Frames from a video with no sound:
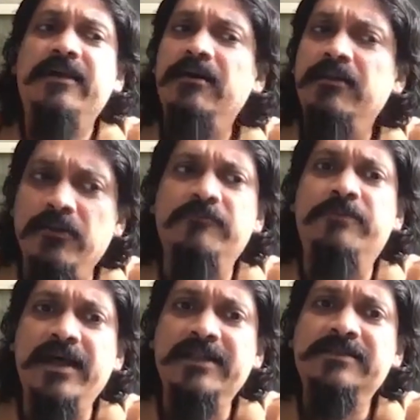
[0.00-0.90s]
lot of
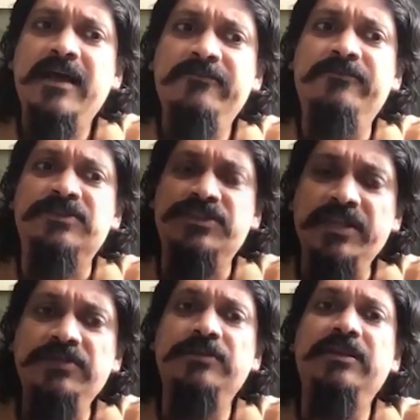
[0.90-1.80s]
brands have
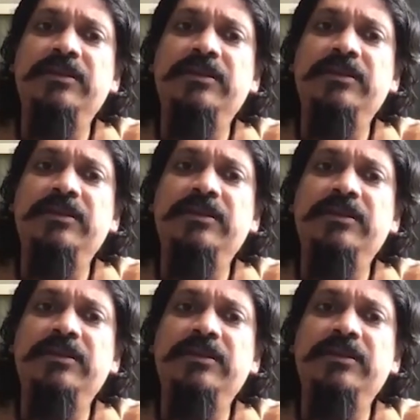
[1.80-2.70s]
genuinely been moved
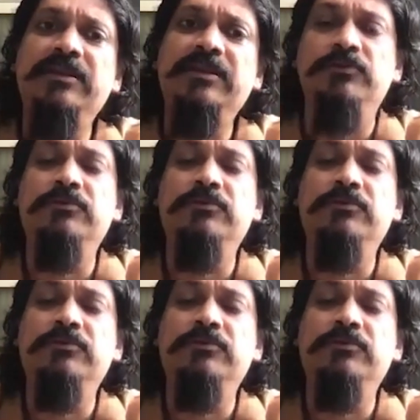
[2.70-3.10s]
to do